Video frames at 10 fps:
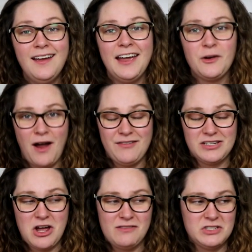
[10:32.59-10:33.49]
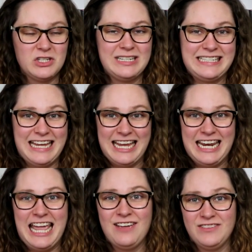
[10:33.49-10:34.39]
a graphic novel is
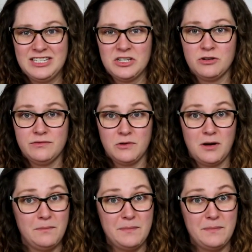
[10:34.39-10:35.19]
in a physical form.